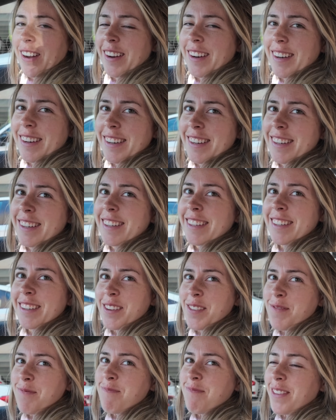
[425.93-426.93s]
Very
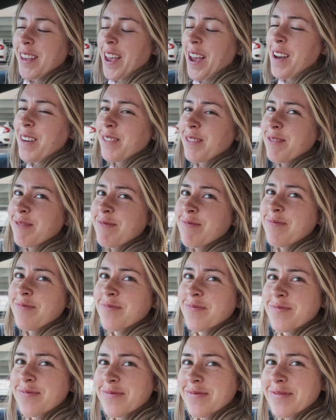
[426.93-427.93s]
true. Yeah. And you do a good
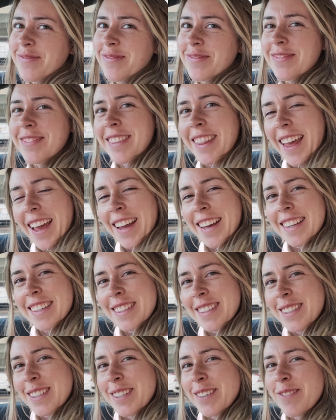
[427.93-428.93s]
job, especially for how
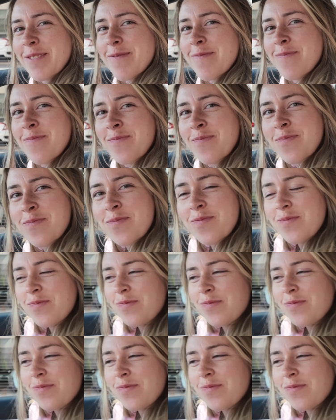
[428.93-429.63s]
low it is. You're always